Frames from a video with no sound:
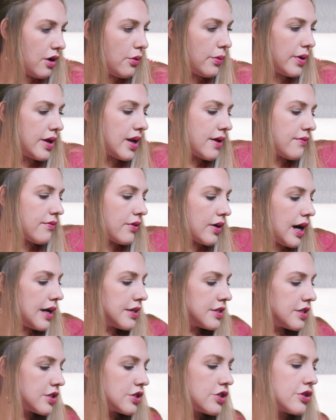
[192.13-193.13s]
Oh, and I
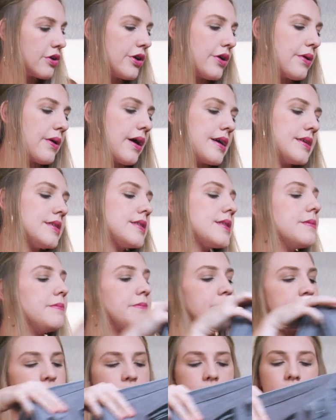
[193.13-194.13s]
forgot to show you guys.
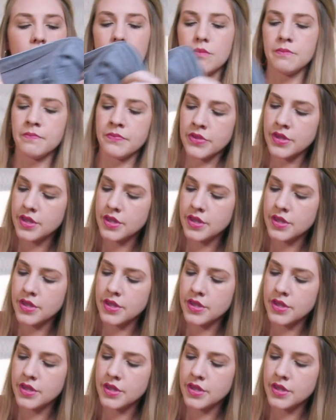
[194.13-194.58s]
So